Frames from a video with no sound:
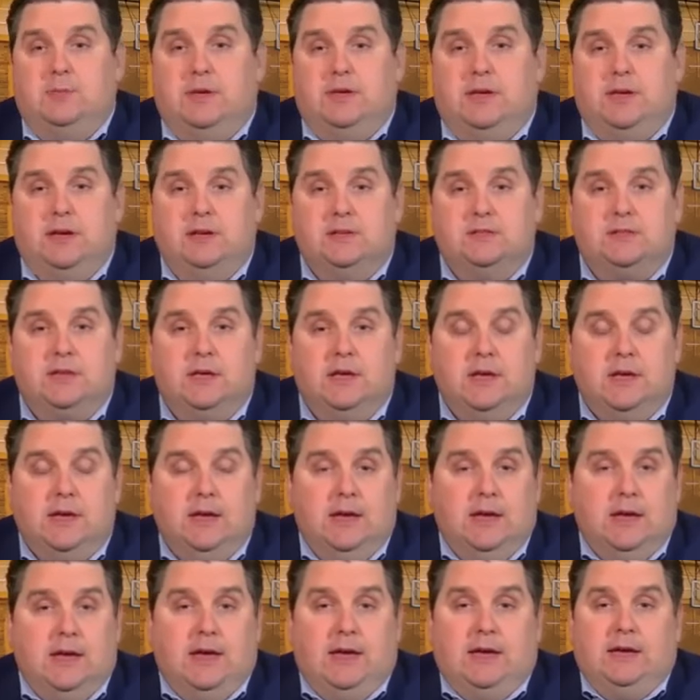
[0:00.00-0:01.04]
because
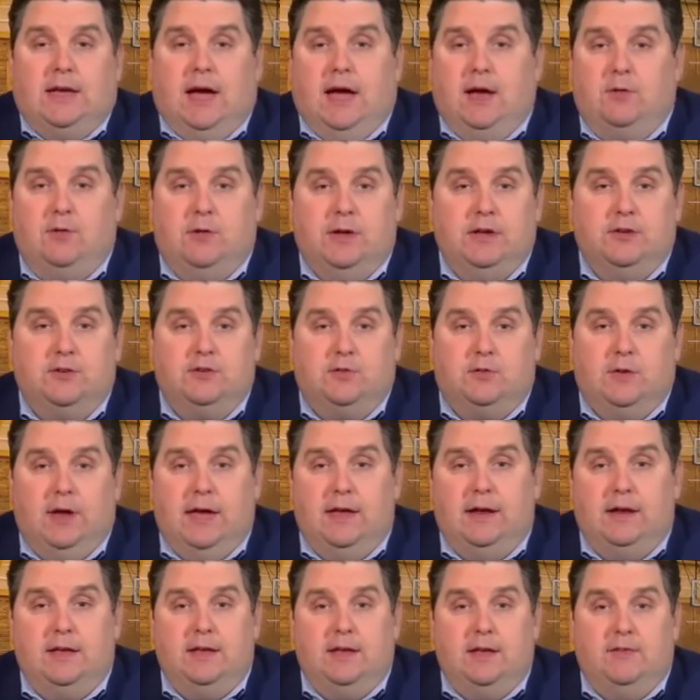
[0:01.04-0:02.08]
Kyrie and
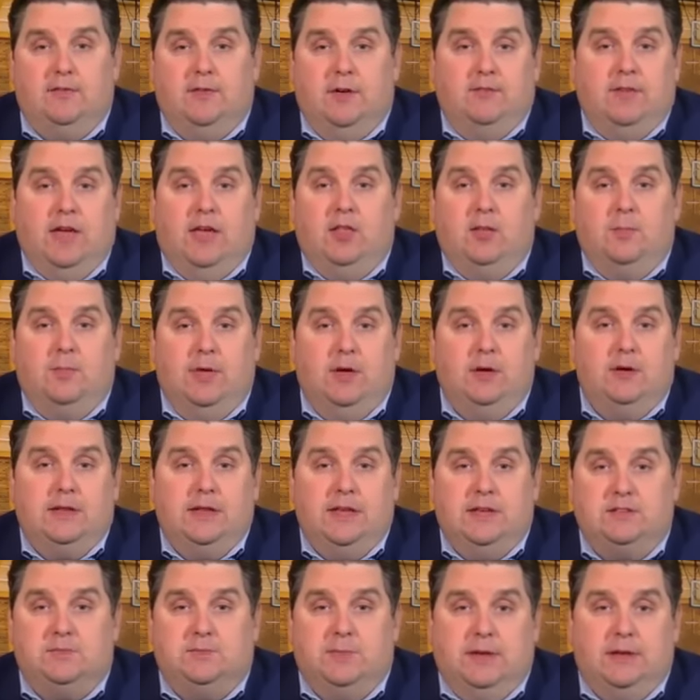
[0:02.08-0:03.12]
Durant have
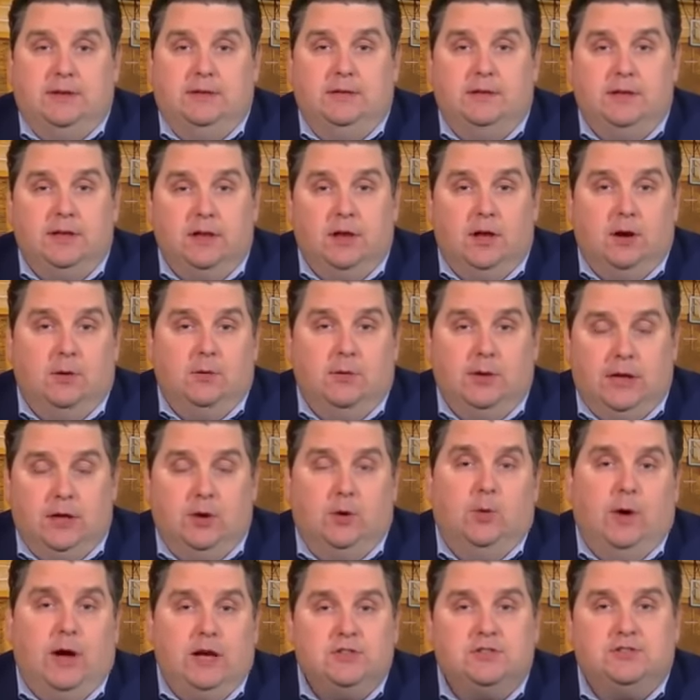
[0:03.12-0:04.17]
availability has been, you know, in
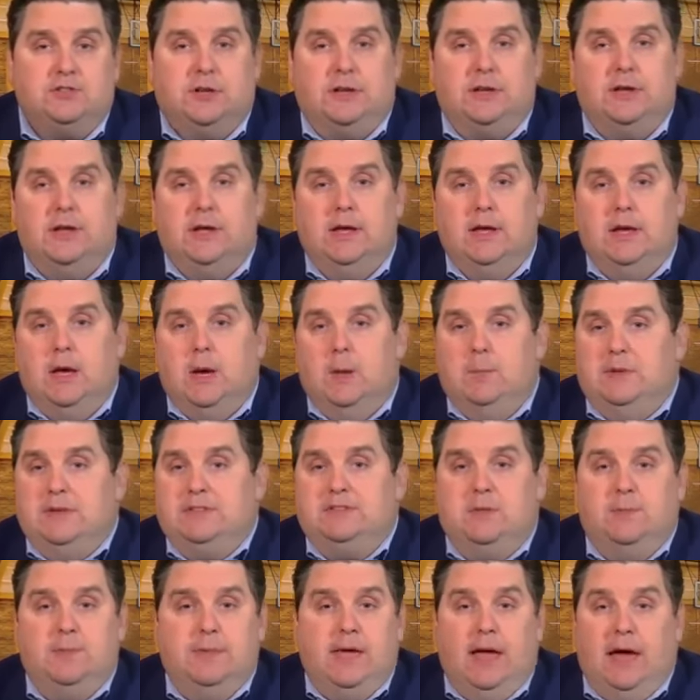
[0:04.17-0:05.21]
question.
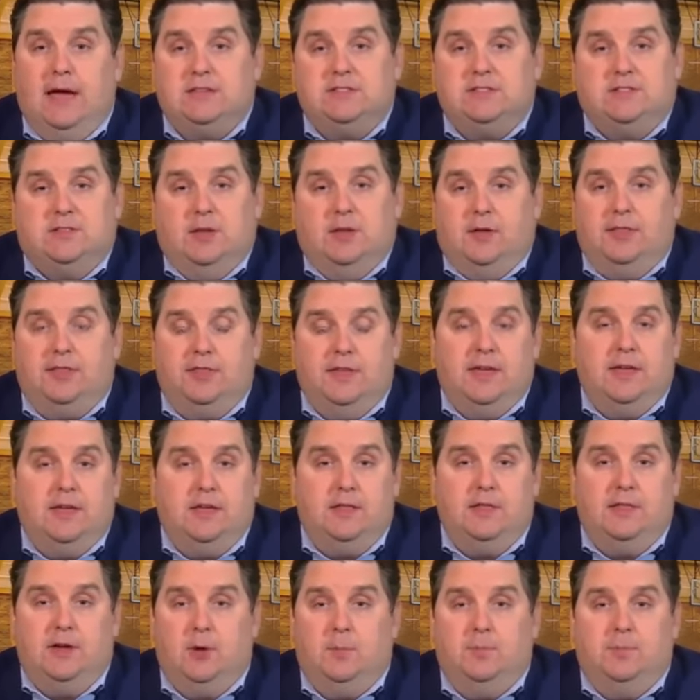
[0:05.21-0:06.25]
But to me, I still think
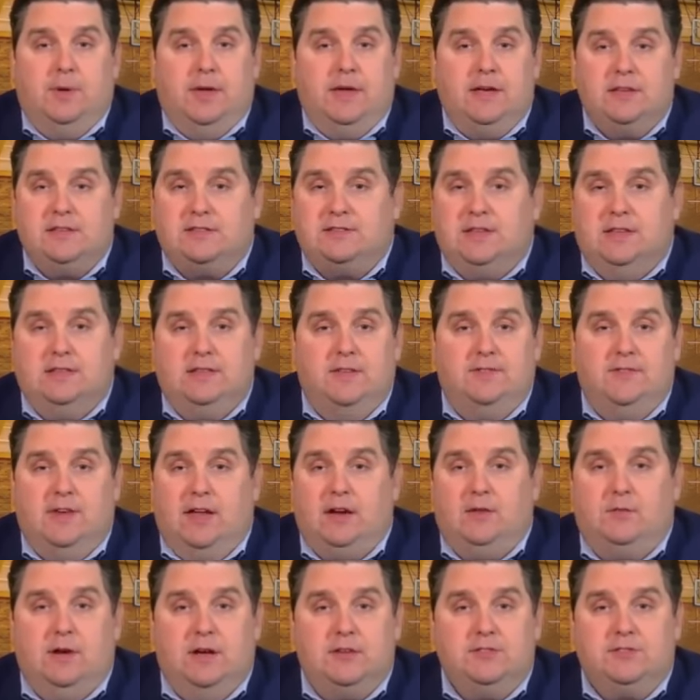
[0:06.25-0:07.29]
their biggest thing they've got
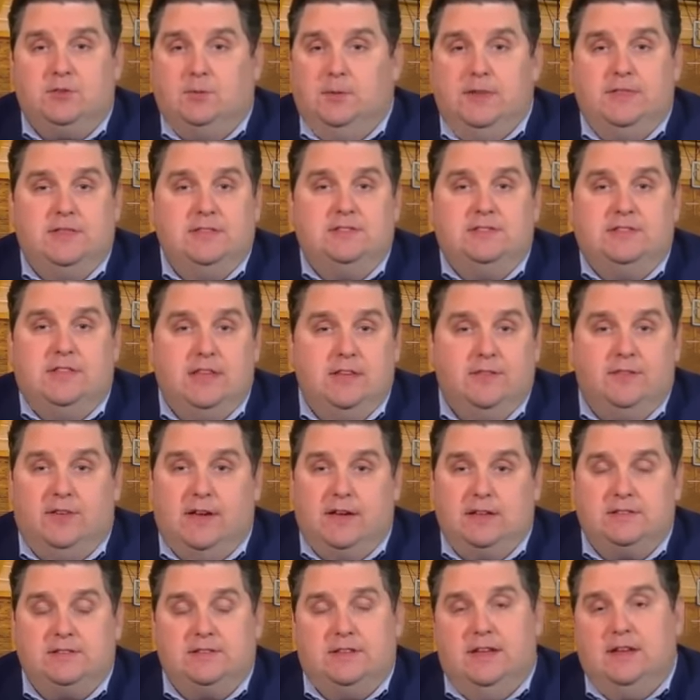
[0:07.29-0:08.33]
to wrestle with is
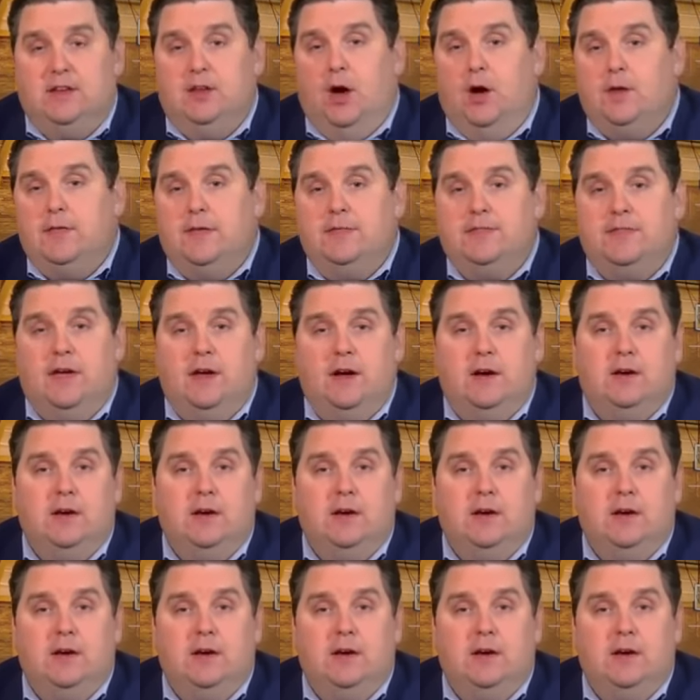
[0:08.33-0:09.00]
defense. And I know that their